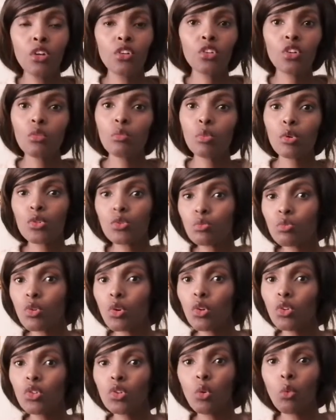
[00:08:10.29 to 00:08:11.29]
don't post me
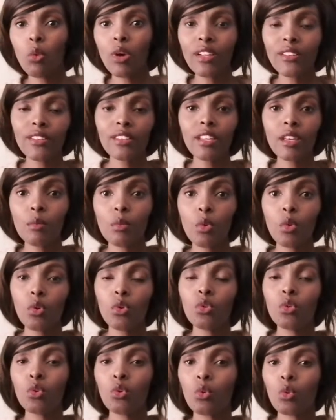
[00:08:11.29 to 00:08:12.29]
on your WhatsApp or
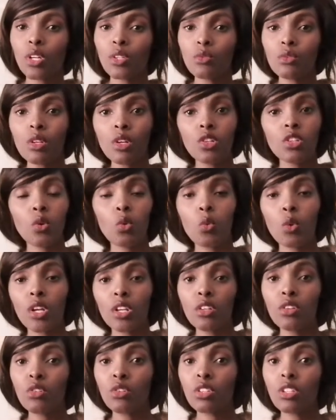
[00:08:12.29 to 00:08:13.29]
your whatnot and
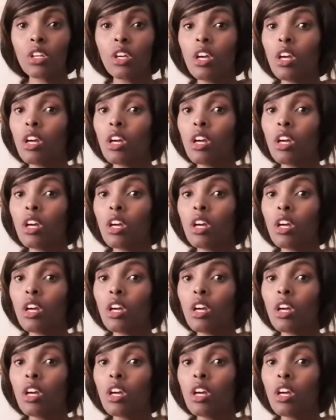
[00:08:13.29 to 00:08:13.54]
whatnot,